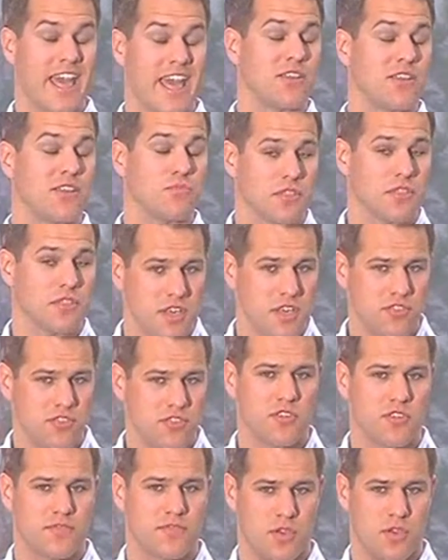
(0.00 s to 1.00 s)
And with each
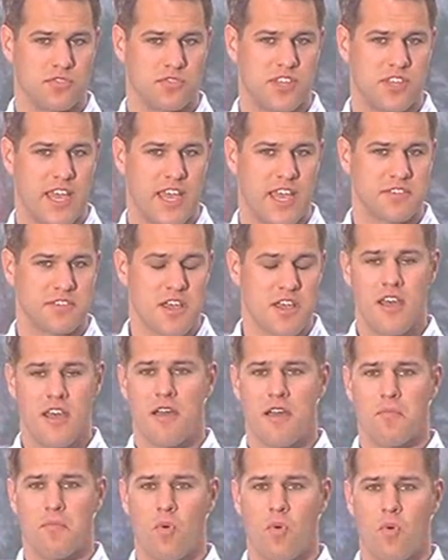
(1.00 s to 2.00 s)
of those days,
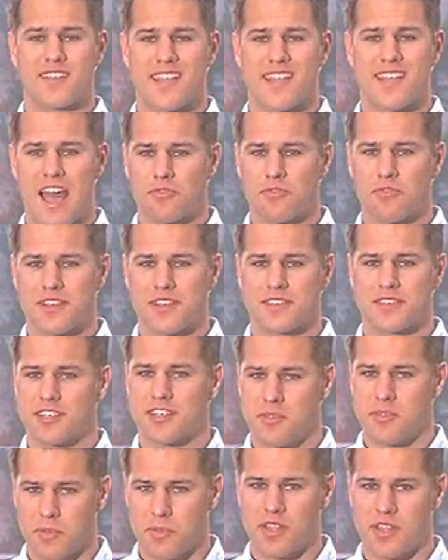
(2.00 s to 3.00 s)
more doubt is
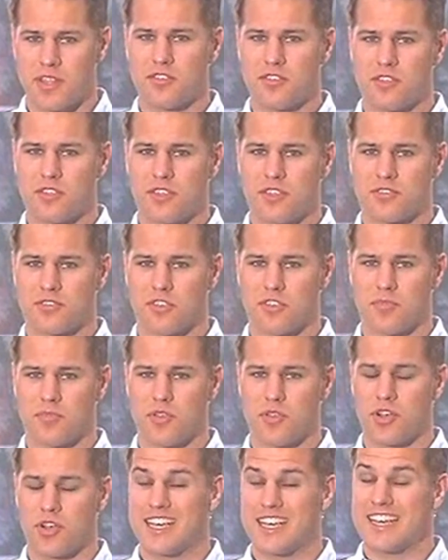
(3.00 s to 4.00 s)
seeping into this
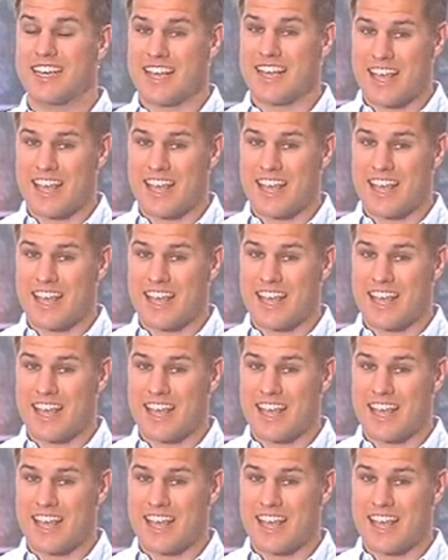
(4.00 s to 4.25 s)
community